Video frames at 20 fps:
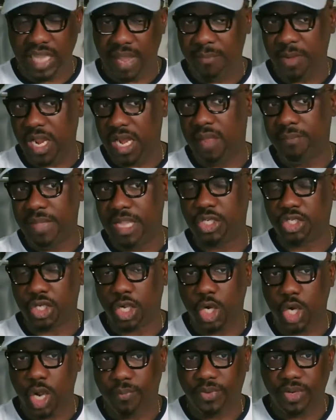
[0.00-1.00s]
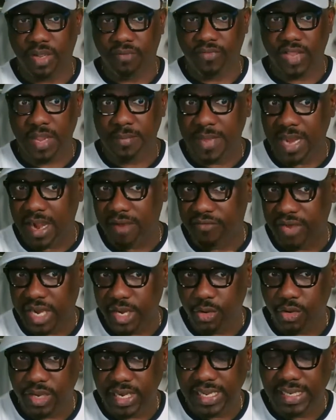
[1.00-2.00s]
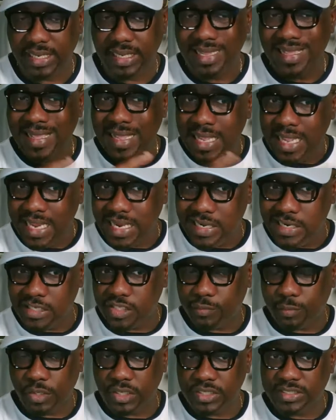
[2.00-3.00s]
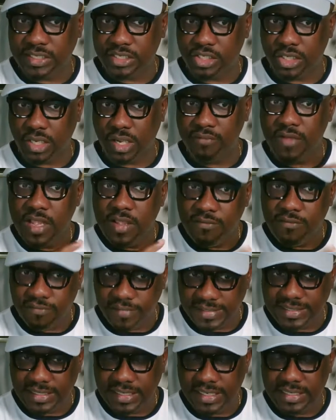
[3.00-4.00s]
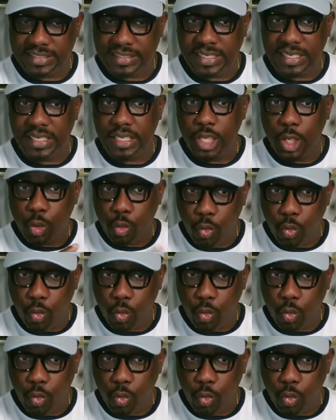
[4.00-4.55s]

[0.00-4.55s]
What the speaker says: I'm going to mention a couple of them that are very unique in this process of fertility,